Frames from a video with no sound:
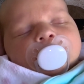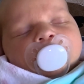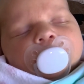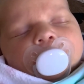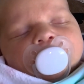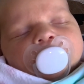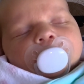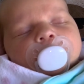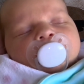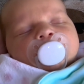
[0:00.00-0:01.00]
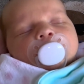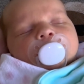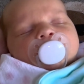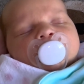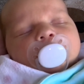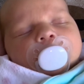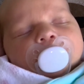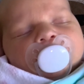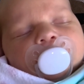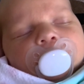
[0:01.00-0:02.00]
glancing dismally from the
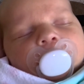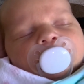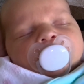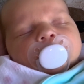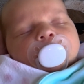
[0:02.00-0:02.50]
stained skirt to the